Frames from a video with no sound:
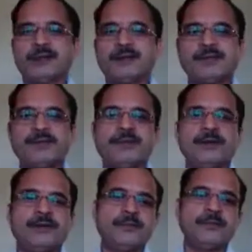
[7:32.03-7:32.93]
Okay,
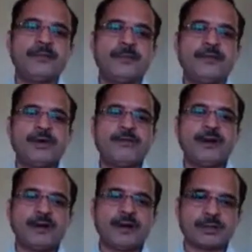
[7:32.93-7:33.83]
now the
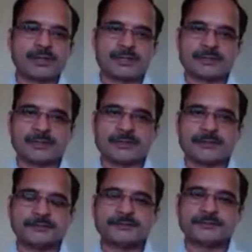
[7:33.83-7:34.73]
other purpose
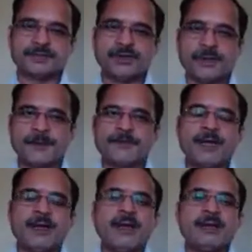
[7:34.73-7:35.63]
of this
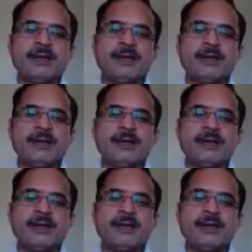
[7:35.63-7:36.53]

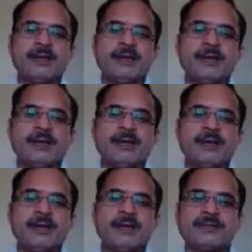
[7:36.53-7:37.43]
electrodes
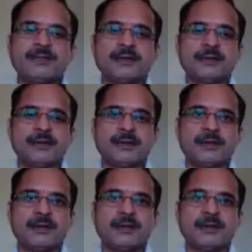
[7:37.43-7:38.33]
is to
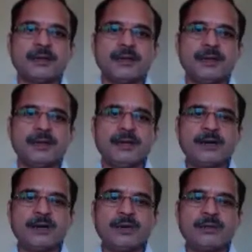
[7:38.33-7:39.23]
stimulate
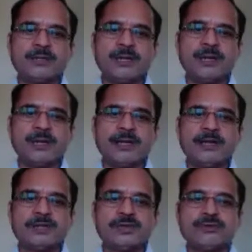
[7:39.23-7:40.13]

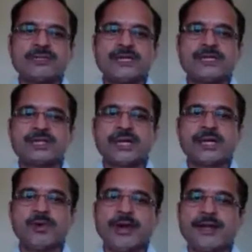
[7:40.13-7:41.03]
irritable tissues
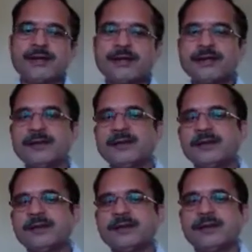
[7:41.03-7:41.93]
in
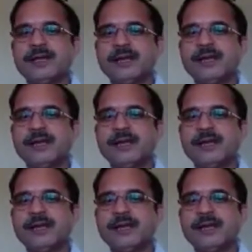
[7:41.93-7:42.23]
electrotherapy.